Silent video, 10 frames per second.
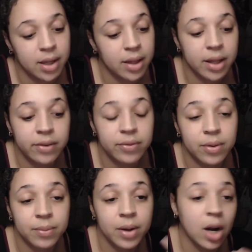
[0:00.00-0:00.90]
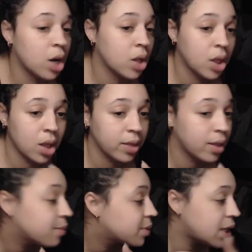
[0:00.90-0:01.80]
And then from her,
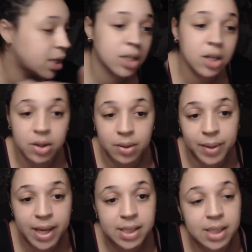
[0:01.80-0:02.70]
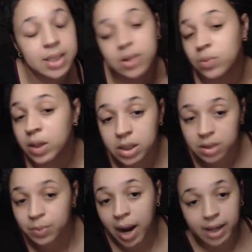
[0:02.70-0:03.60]
them teaching her the basics, then we
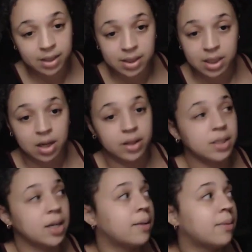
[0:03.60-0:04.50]
just practiced it all the time.